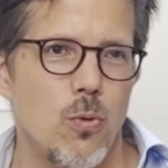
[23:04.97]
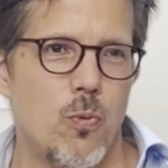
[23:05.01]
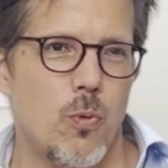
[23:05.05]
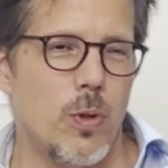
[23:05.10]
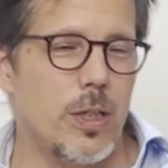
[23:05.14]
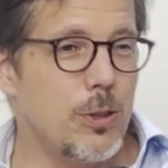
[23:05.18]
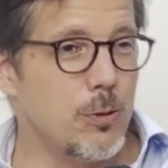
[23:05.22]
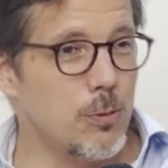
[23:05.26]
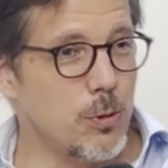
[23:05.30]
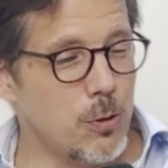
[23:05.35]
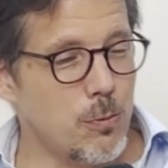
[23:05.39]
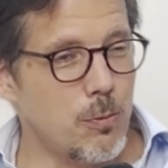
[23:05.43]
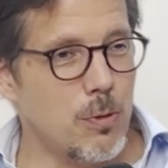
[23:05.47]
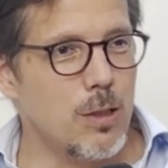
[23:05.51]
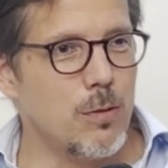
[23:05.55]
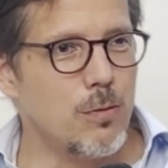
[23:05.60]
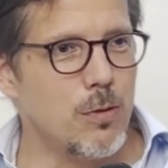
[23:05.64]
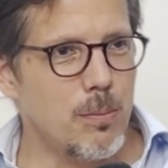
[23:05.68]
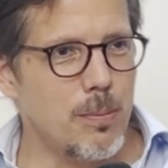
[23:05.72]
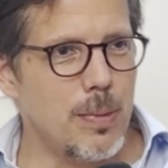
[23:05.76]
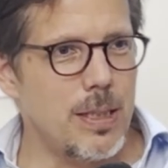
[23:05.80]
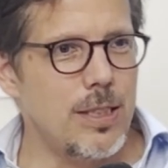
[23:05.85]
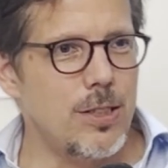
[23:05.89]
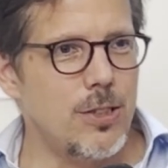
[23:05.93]
which was one of
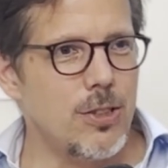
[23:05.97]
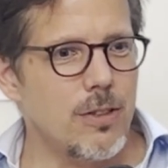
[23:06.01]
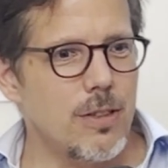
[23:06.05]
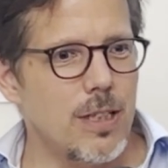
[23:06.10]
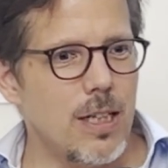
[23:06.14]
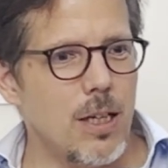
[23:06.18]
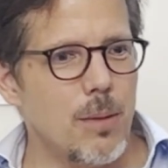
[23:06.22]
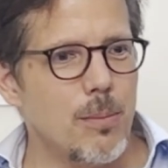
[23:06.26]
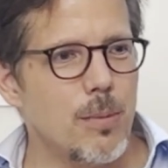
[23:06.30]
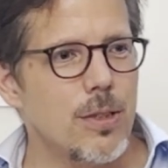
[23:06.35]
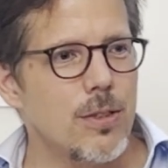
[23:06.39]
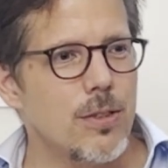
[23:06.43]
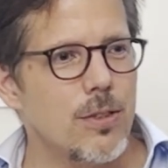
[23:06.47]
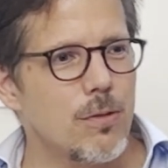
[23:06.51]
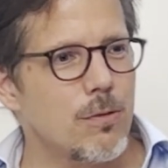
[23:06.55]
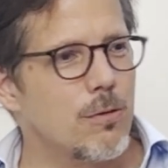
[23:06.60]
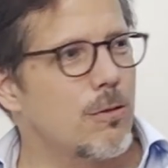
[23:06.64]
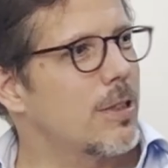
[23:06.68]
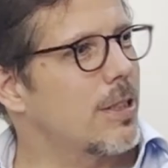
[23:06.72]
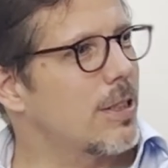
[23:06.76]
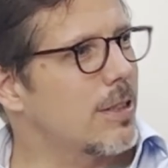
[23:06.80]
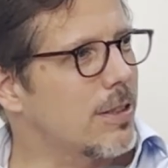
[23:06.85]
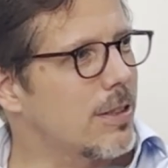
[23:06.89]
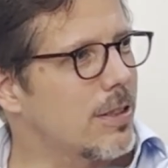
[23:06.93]
the major elements of
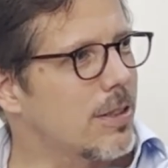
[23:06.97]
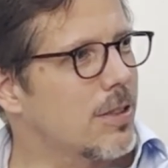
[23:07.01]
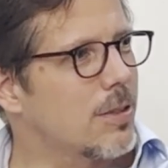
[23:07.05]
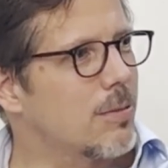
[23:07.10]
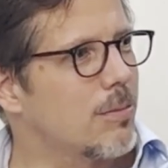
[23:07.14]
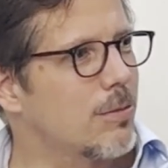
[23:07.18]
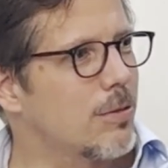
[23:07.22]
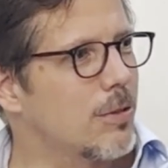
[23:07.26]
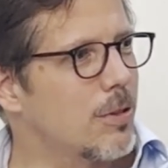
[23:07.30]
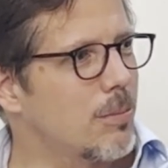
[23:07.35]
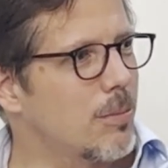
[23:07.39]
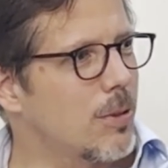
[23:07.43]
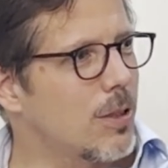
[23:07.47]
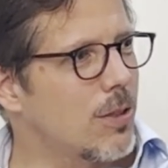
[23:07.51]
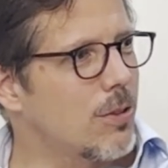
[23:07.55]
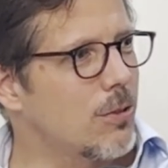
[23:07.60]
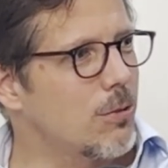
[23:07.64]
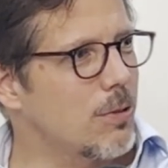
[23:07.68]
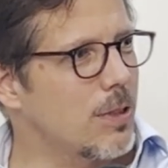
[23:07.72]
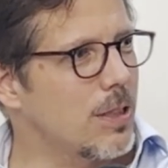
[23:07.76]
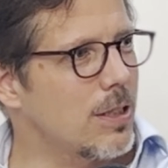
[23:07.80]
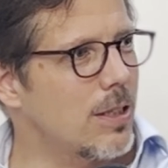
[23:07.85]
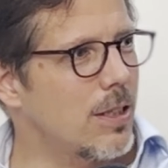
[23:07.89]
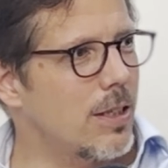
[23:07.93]
criticism from
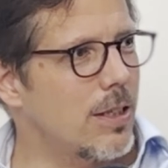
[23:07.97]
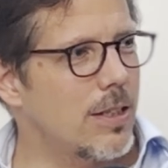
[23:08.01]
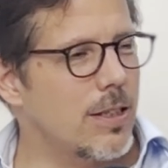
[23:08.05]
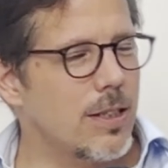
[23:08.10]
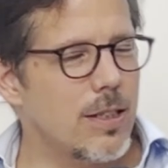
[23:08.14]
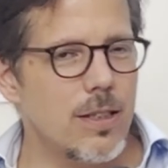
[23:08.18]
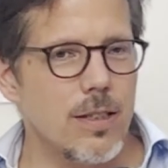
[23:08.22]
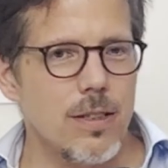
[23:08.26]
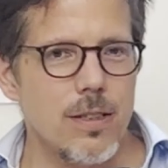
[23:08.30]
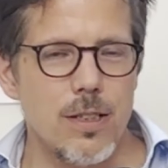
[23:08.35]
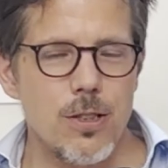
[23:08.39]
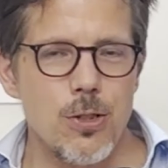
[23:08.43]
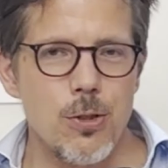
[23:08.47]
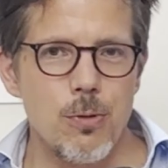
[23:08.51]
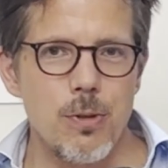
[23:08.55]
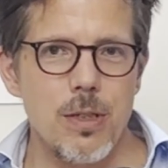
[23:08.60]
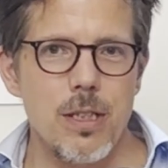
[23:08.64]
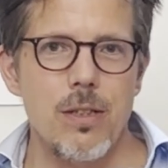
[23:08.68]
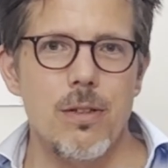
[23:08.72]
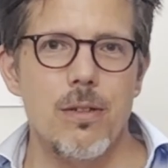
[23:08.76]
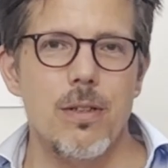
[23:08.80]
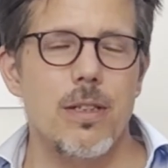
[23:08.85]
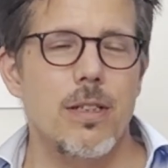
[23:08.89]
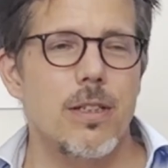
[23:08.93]
countries like
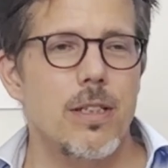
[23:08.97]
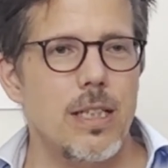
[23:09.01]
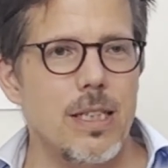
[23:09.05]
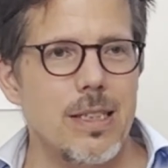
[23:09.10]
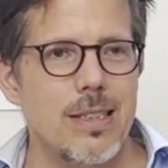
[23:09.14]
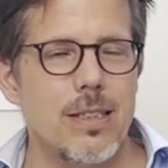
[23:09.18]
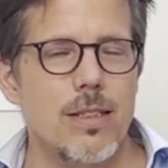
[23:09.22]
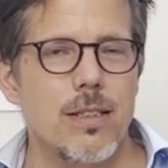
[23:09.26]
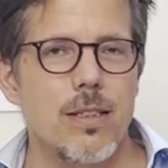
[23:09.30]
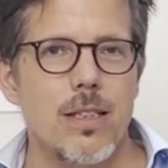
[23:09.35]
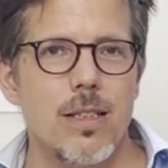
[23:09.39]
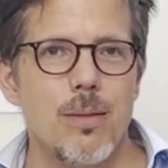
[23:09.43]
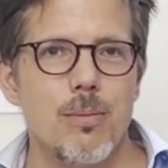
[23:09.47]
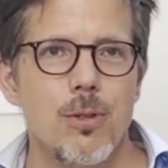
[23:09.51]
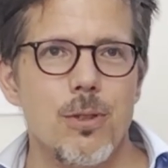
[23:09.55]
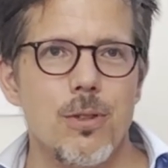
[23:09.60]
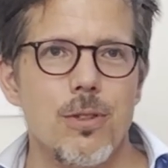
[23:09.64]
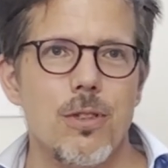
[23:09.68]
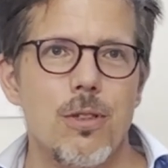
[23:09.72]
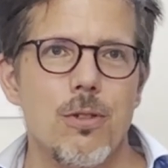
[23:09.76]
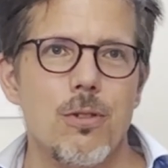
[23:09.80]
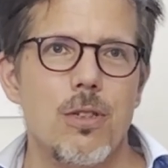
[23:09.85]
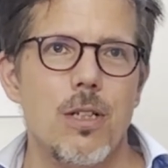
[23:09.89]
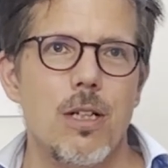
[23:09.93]
Israel and at the time
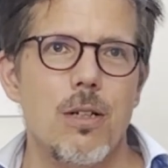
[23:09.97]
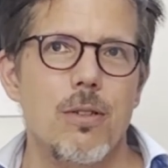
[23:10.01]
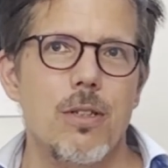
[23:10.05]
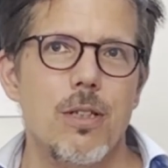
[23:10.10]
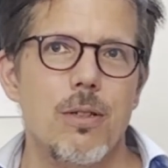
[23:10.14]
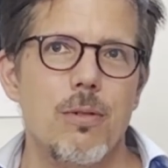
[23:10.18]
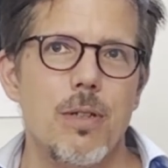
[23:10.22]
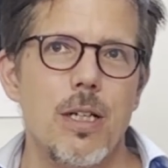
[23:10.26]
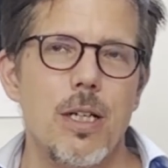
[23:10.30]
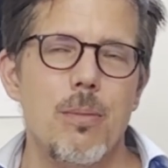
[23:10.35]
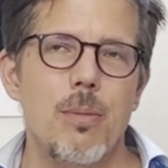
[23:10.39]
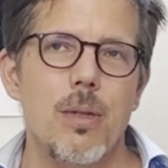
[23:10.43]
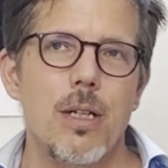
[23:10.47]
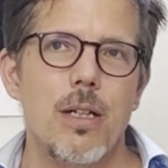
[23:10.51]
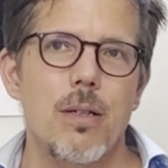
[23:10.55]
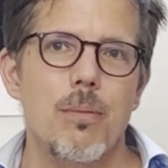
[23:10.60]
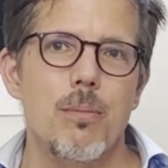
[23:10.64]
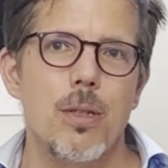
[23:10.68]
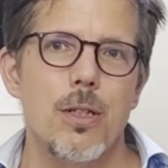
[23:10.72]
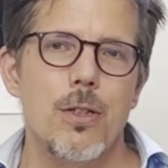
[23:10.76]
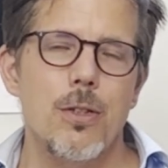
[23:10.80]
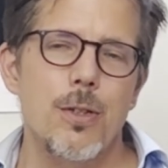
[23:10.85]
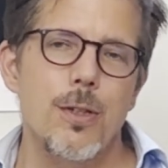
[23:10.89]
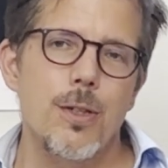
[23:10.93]
also Saudi Arabia.
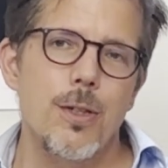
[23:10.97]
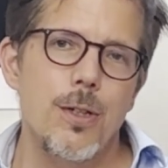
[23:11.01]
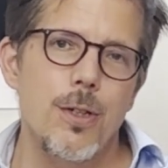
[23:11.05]
But